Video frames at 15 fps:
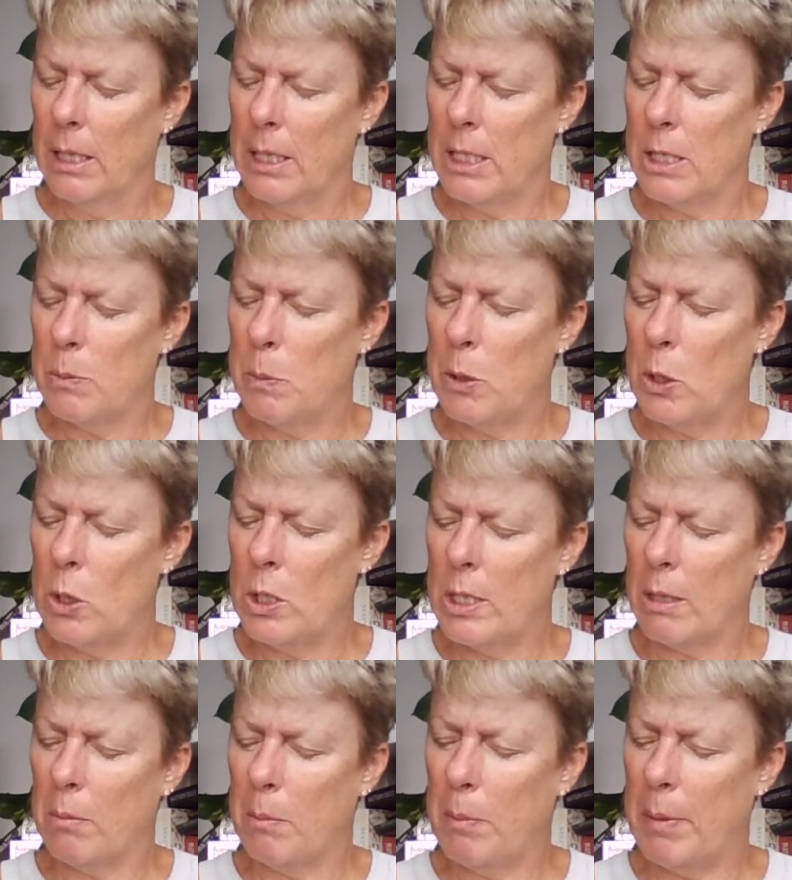Is
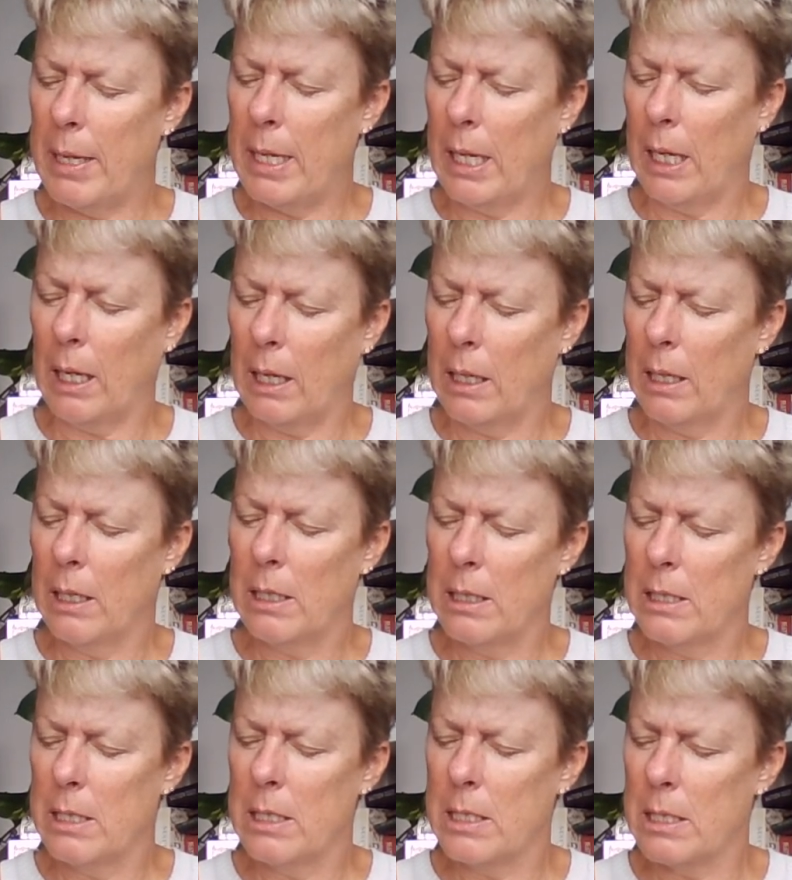Putin being
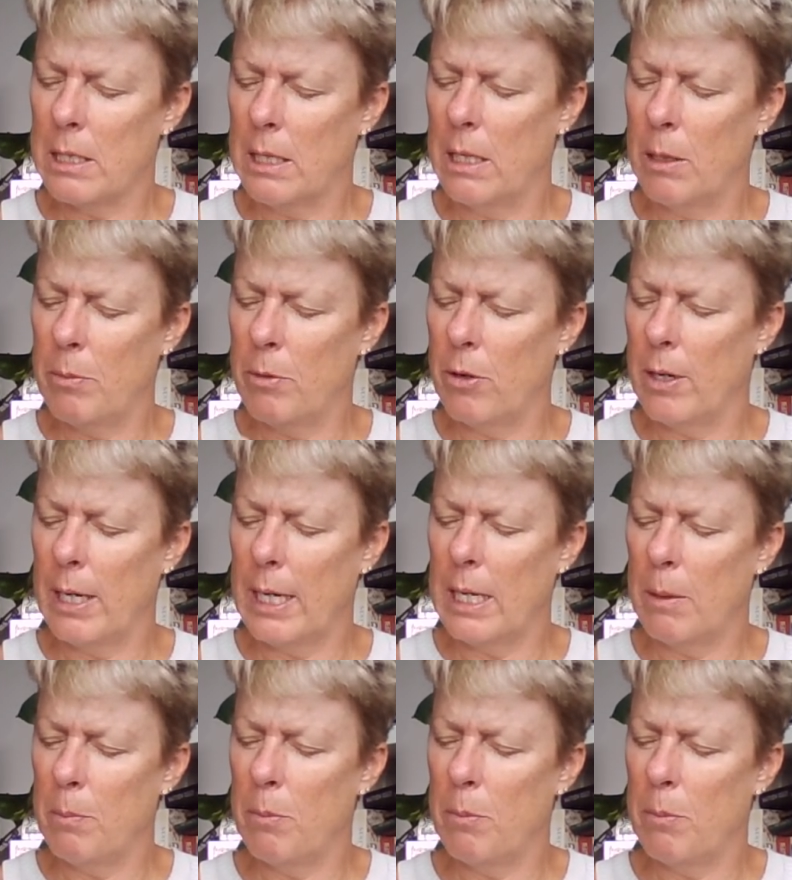deliberately